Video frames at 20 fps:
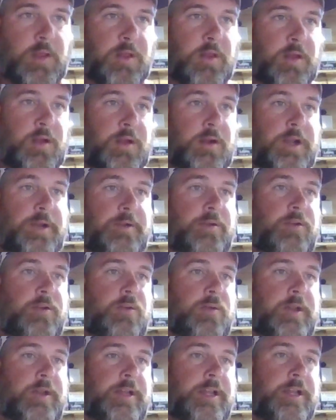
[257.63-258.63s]
All right, real
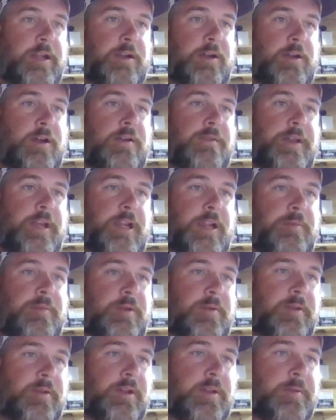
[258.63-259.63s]
quick here off camera, I'm
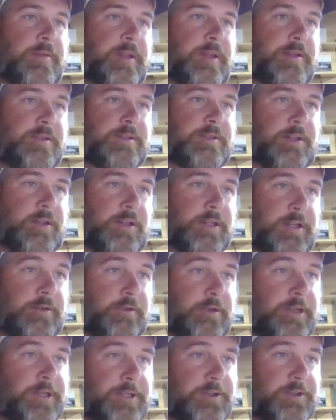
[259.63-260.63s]
going to be installing a
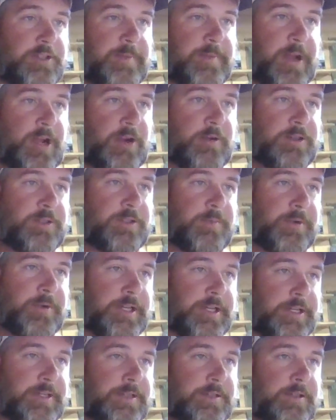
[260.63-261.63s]
reduced power
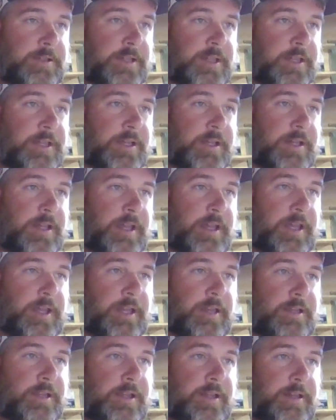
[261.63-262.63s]
spring
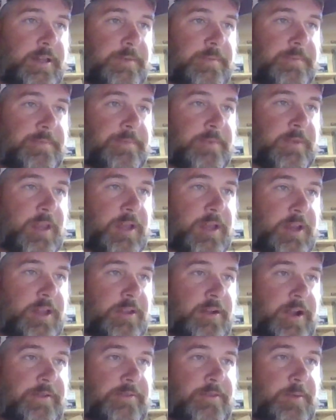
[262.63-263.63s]
and another
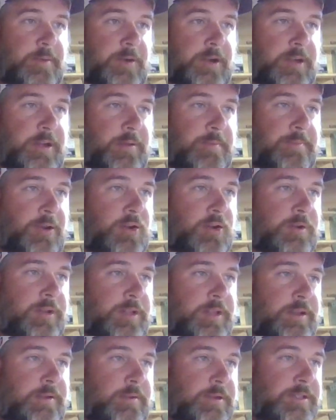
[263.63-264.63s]
aftermarket
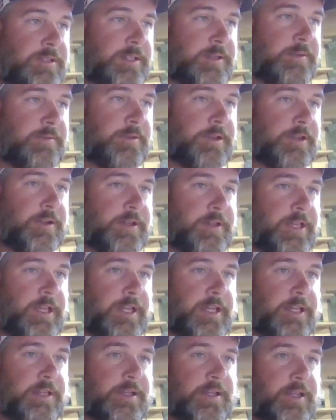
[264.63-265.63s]
component that received with your
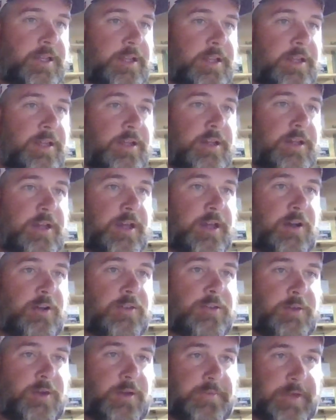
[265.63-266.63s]
kit.
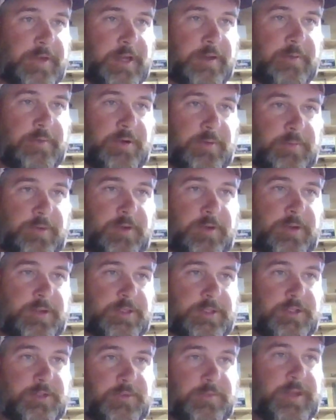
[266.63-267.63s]
Also off camera, I'm going
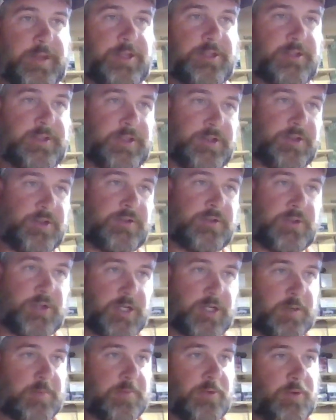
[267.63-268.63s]
to measure that new
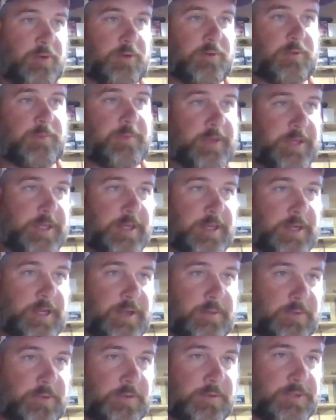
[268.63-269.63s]
trigger pull, and I
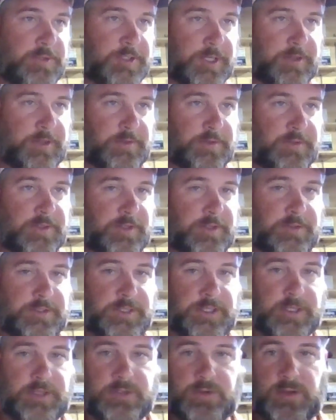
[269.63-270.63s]
will share the results
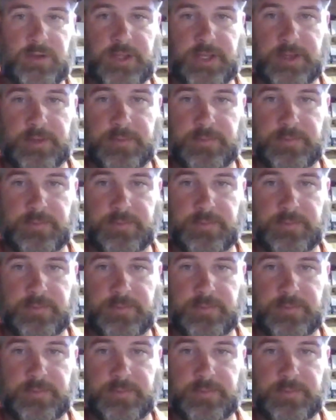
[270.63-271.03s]
here shortly.